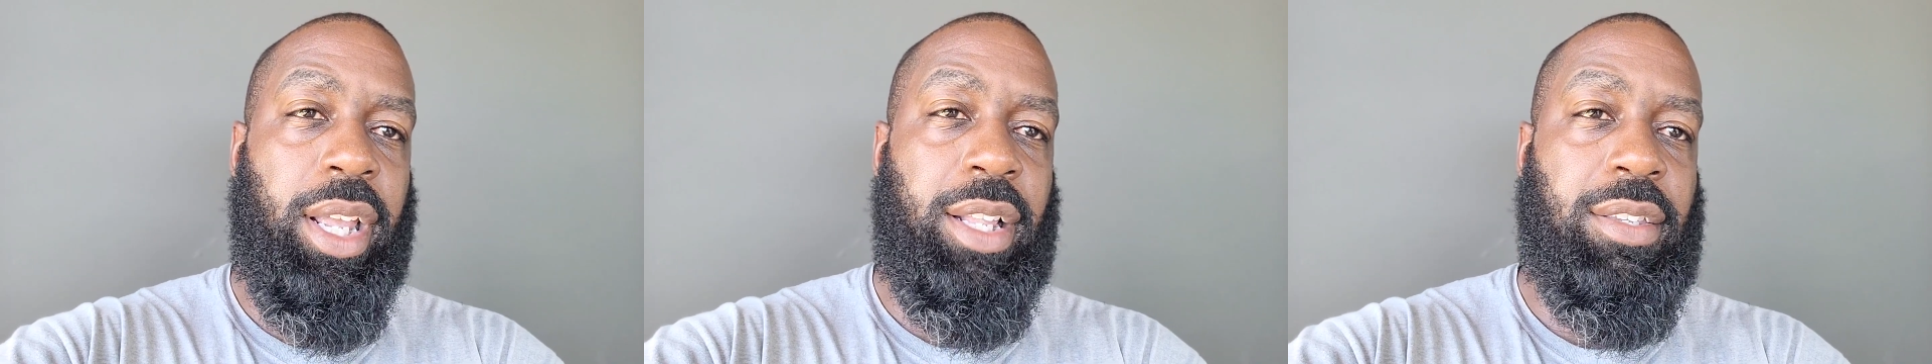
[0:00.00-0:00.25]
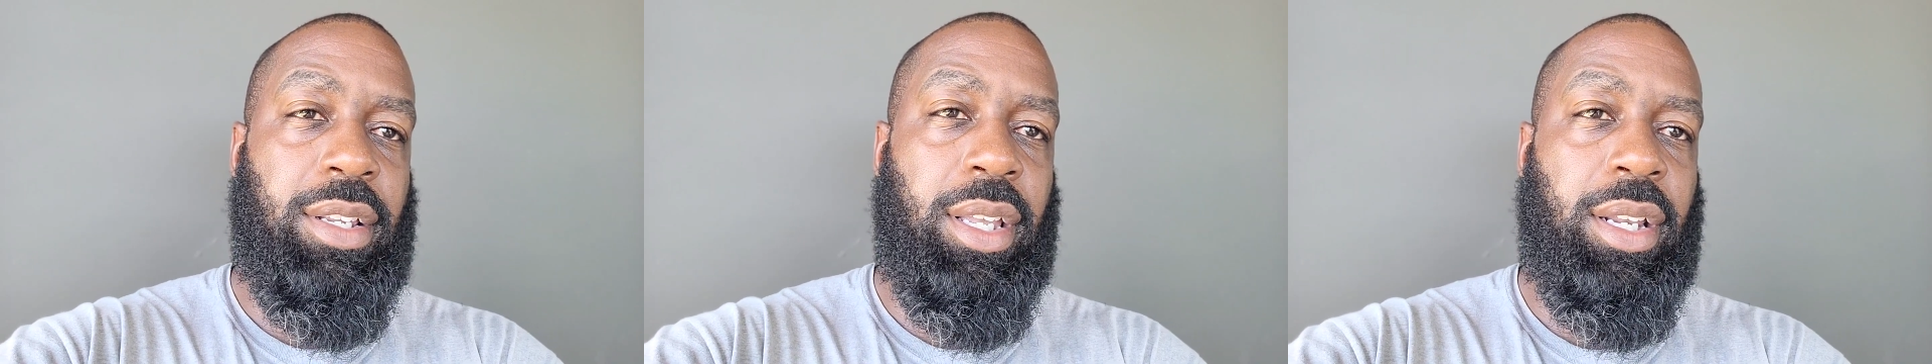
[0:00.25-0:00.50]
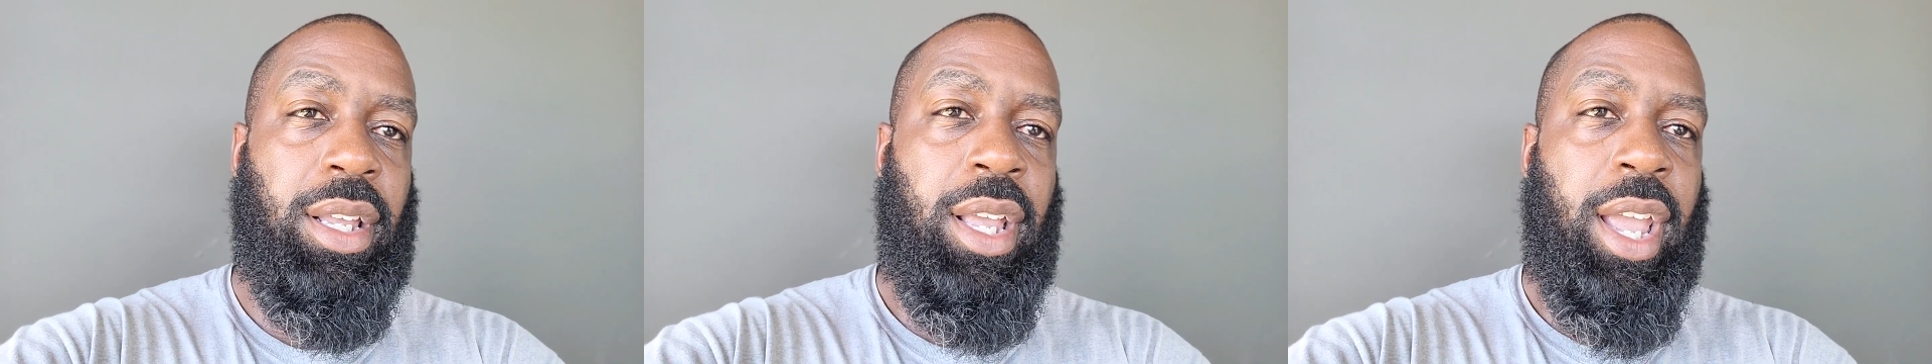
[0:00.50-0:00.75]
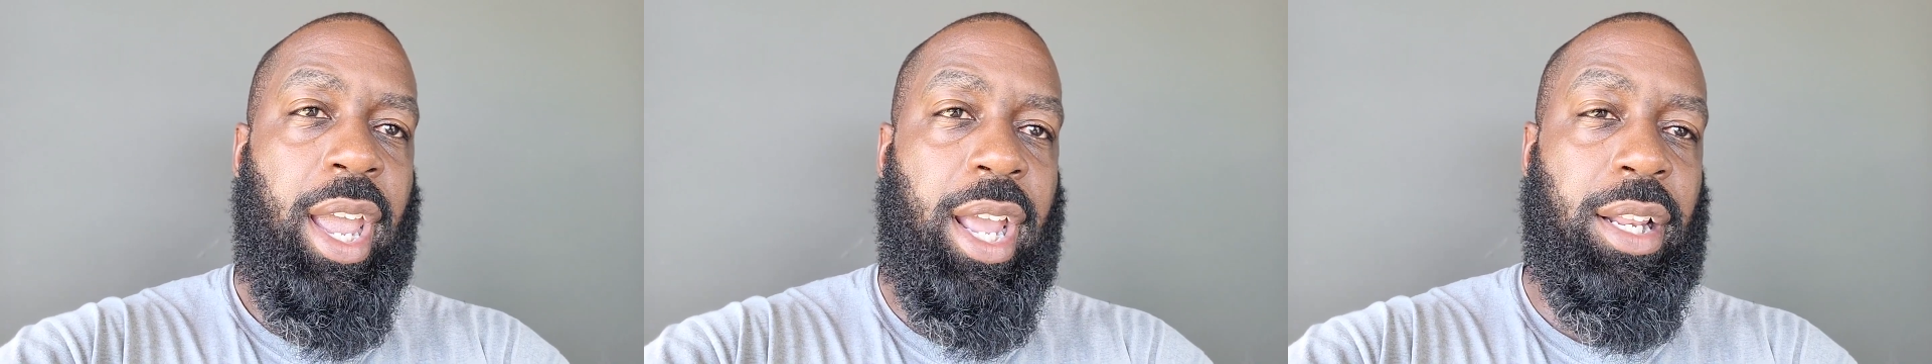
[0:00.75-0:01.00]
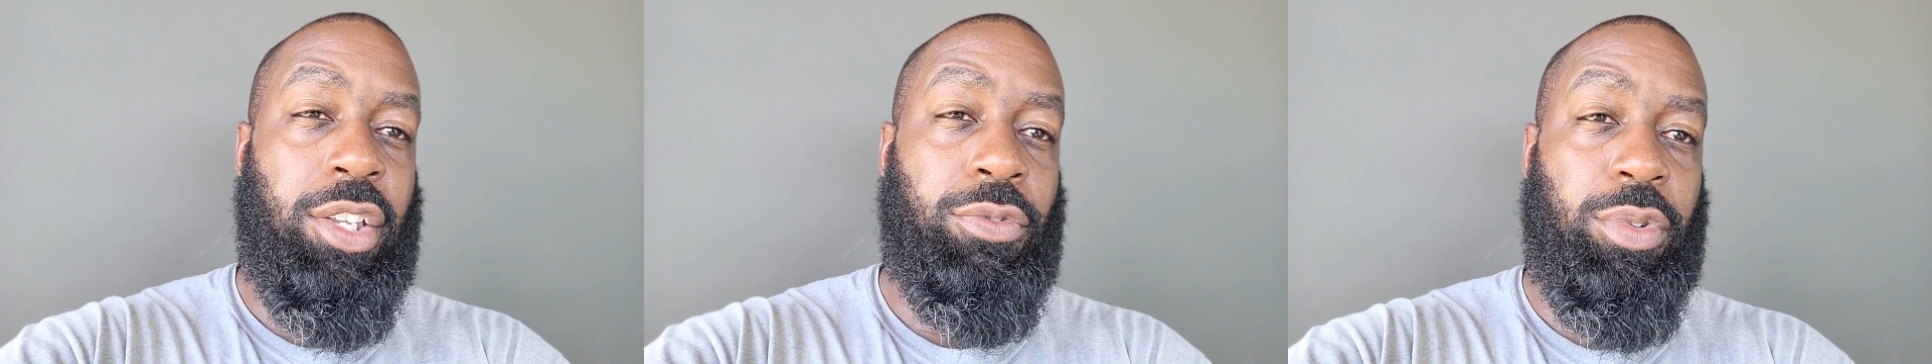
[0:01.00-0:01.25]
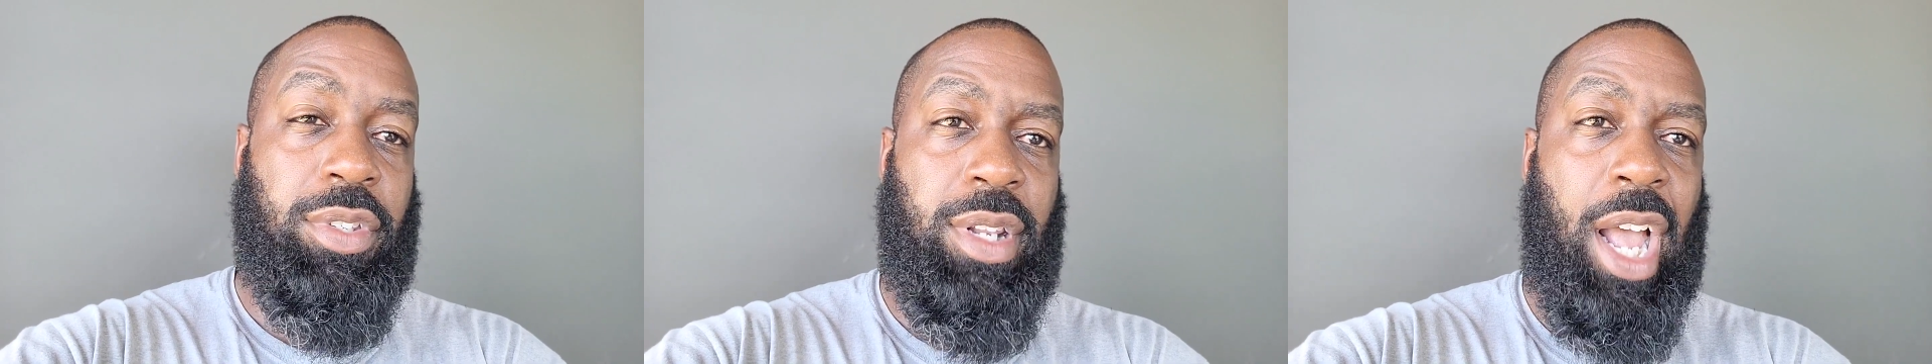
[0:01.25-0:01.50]
incident and this
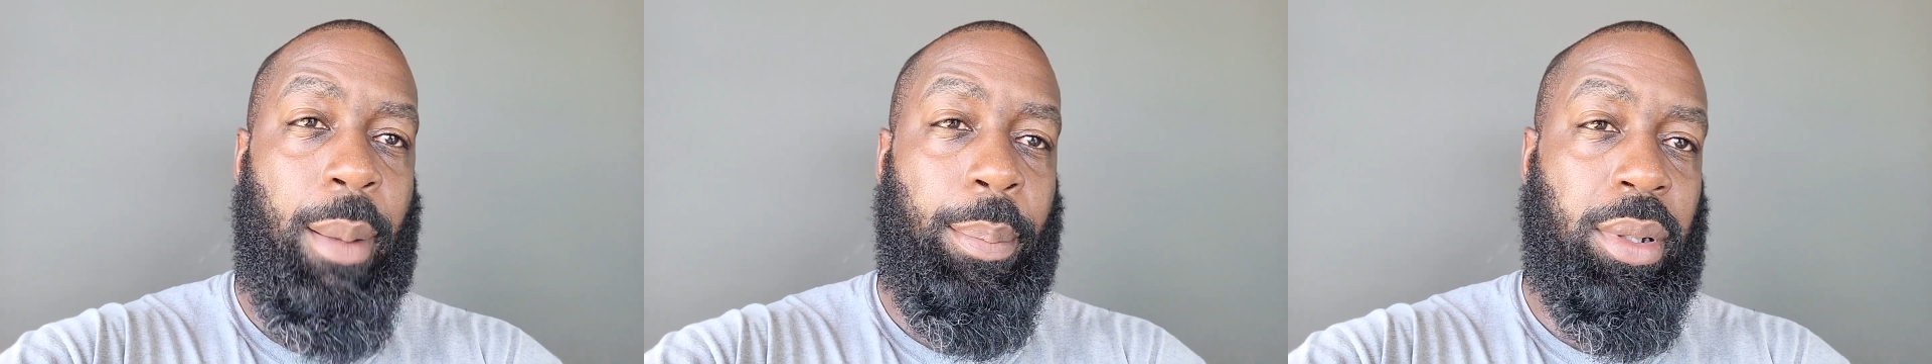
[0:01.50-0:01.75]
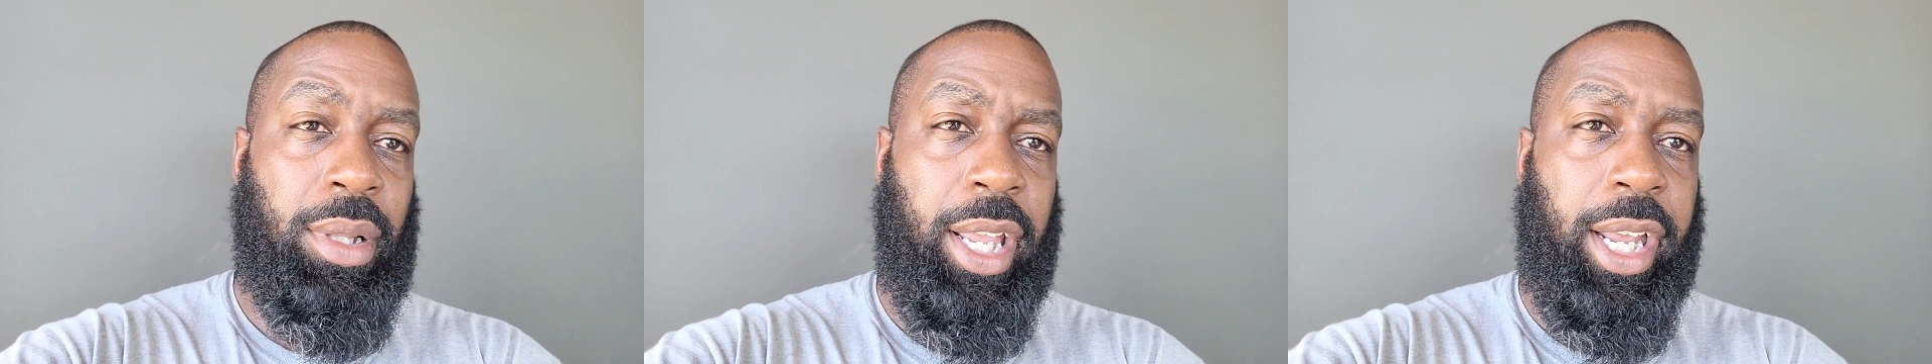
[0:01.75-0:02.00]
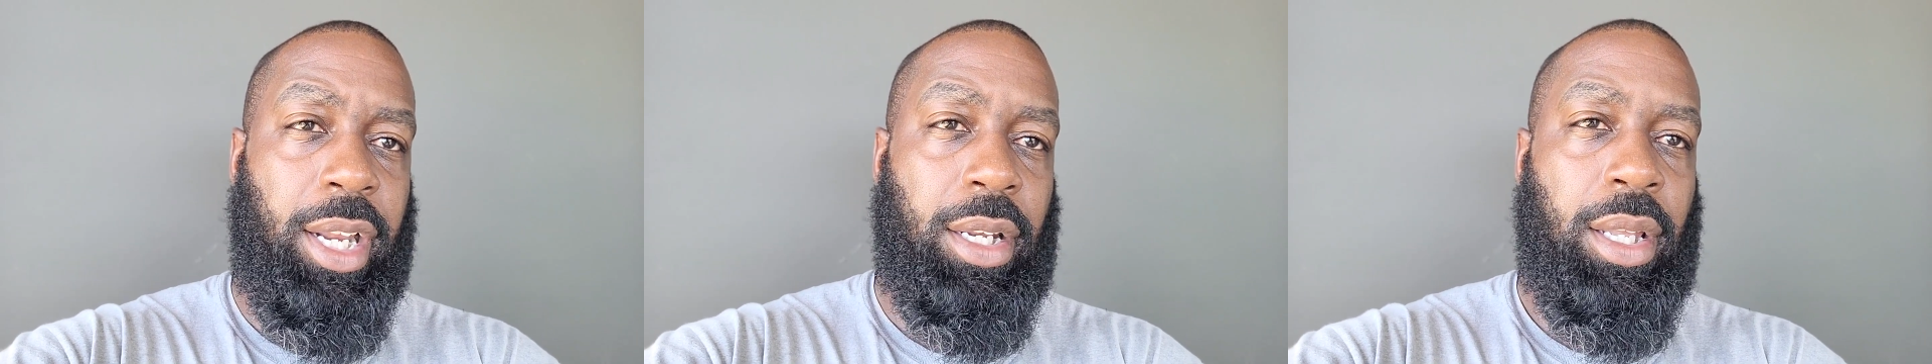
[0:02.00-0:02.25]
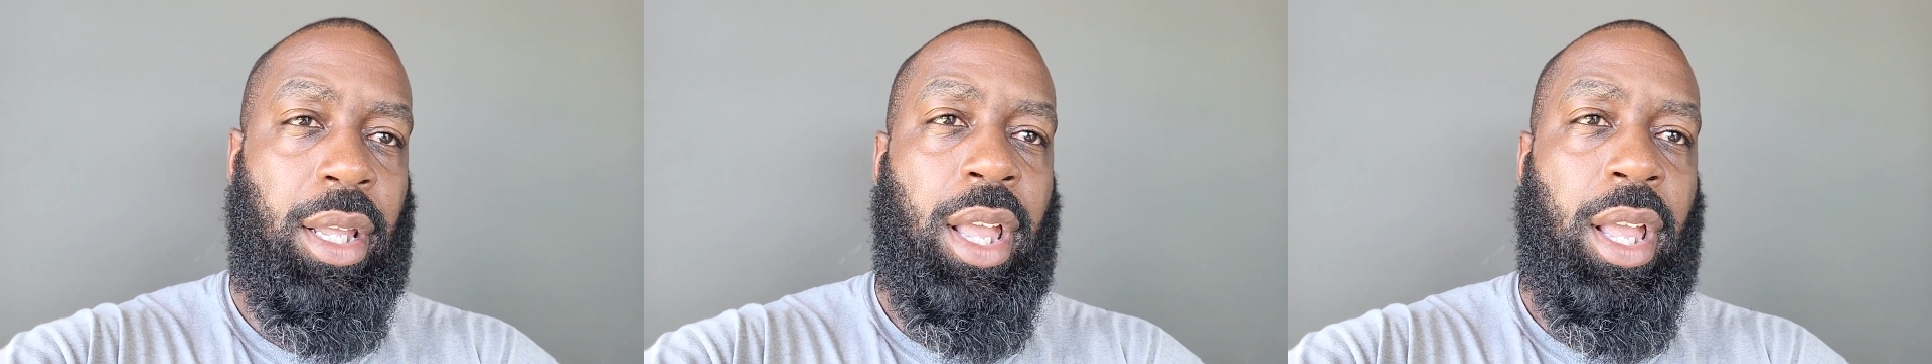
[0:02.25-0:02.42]
was not planned.